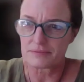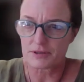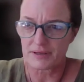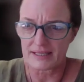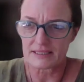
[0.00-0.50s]

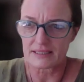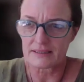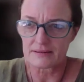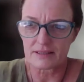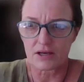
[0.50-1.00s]

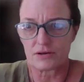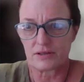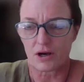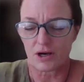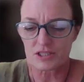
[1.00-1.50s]
creating their
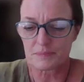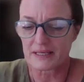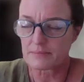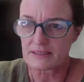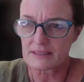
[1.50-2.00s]
own art
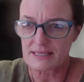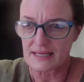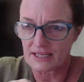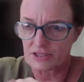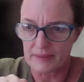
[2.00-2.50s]
pigments,
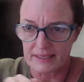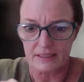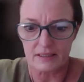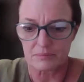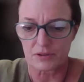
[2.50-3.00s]
and they had to make a
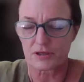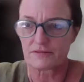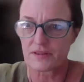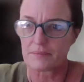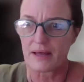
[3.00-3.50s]
little book
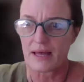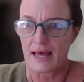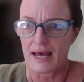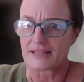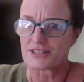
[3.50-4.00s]
of them.
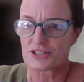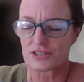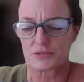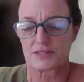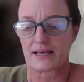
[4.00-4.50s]
And the
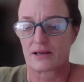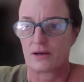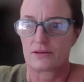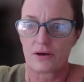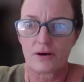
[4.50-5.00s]
student was saying,
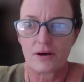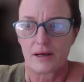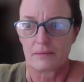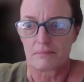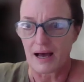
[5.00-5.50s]
yeah,
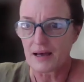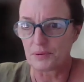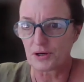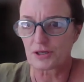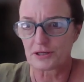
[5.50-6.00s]
my
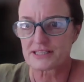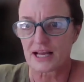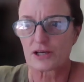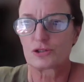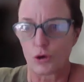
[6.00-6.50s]
book looks
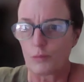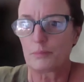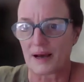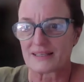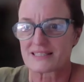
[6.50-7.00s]
like a
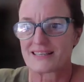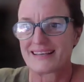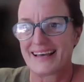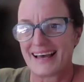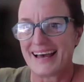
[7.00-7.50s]
dompas.
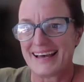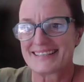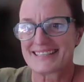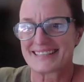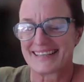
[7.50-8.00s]
And
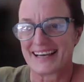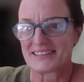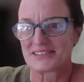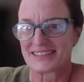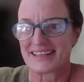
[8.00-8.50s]

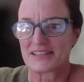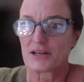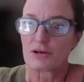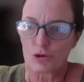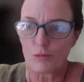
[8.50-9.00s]
you
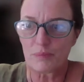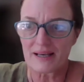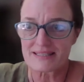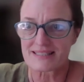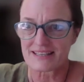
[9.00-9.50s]
know,
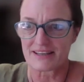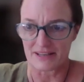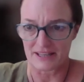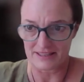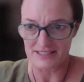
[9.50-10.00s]
dompas
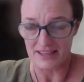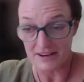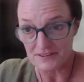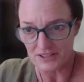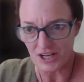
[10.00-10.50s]
in the South
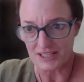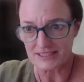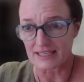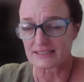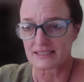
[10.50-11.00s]
African
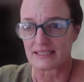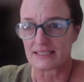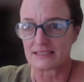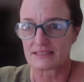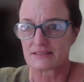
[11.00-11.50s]
context
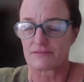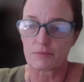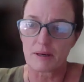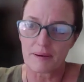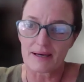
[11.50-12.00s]
is,
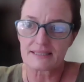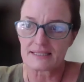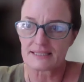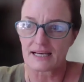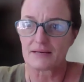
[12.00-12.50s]
from
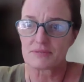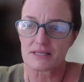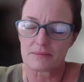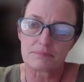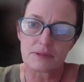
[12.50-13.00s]
apartheid times,
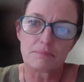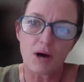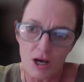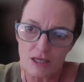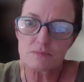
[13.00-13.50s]
the
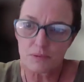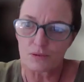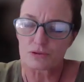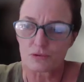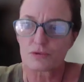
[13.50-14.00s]

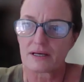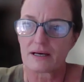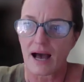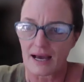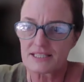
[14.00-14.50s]
passport or the
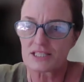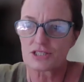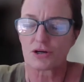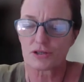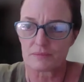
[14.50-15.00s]
ID
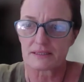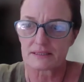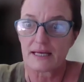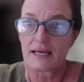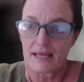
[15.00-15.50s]
document
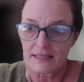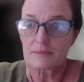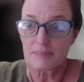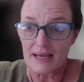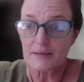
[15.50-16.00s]

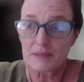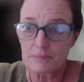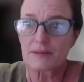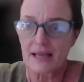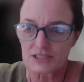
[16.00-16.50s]
that Black
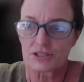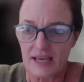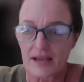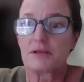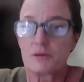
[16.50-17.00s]
people had to
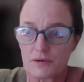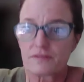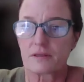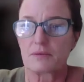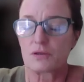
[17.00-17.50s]
carry
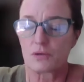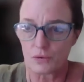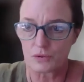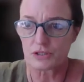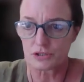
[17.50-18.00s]
with them in
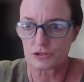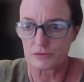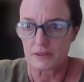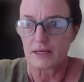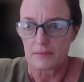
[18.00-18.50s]
order
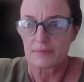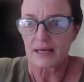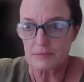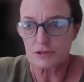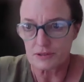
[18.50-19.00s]
to be
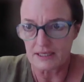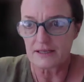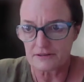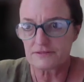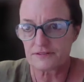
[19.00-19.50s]
able to
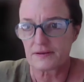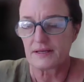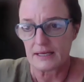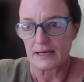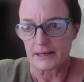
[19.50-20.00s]
live
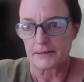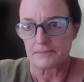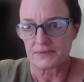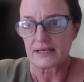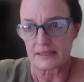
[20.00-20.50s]

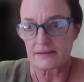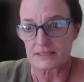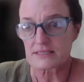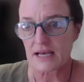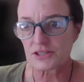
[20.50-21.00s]
in
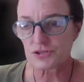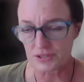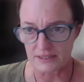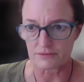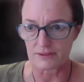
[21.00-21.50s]
this
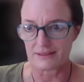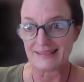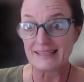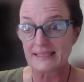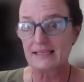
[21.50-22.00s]
country
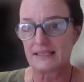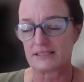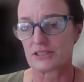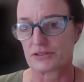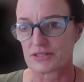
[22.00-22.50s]
legally,
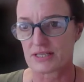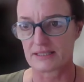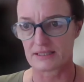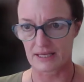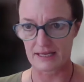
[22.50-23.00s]
so to
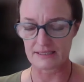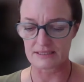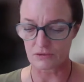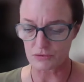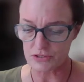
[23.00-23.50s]
say. And
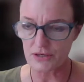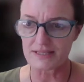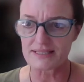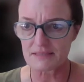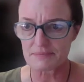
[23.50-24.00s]
also he
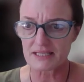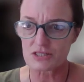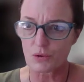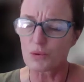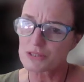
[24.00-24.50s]
said, but
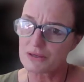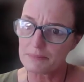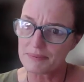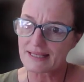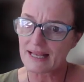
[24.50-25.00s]
it's also
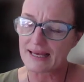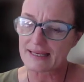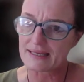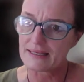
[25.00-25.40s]
a bit like